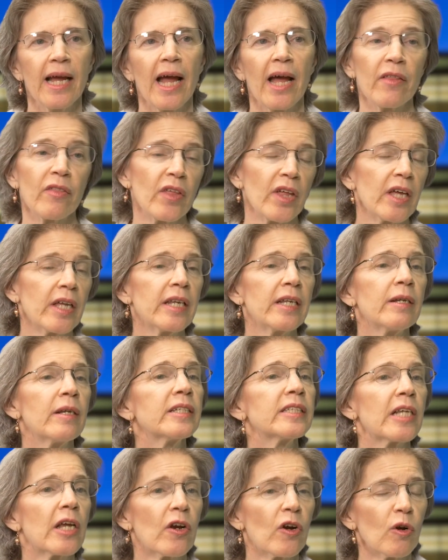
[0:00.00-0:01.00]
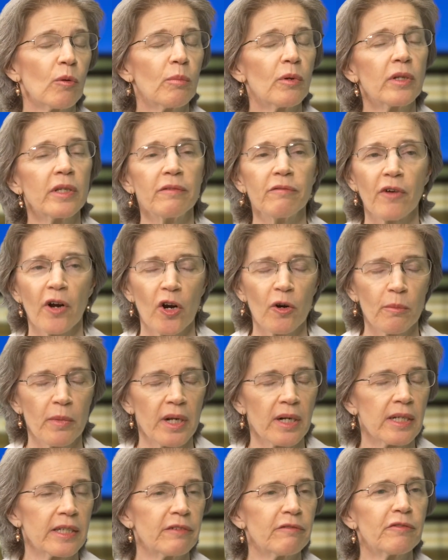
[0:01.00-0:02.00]
and then terrible
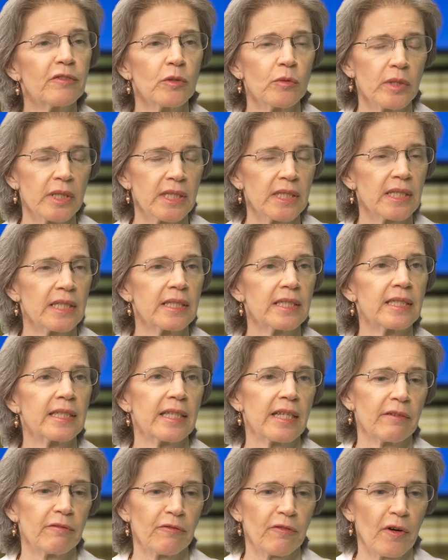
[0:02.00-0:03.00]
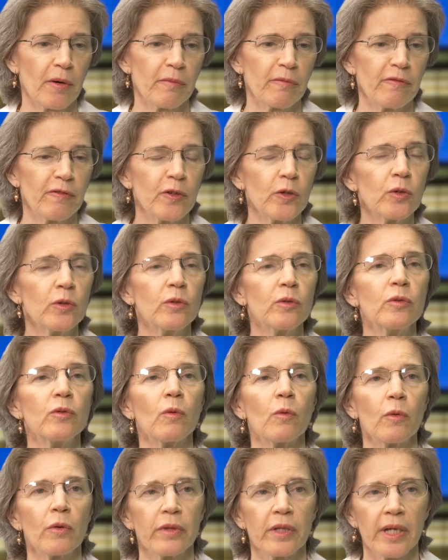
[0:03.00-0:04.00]
environmental influences that from food
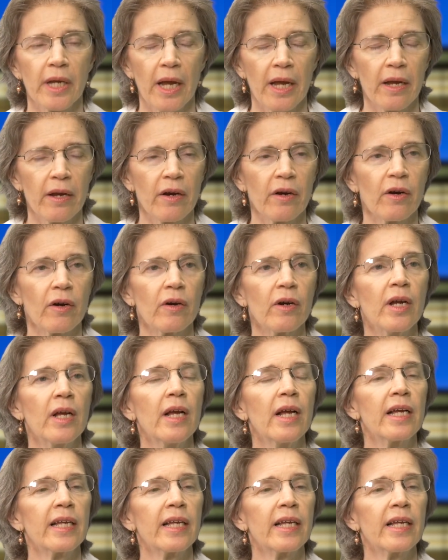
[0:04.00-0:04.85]
or the air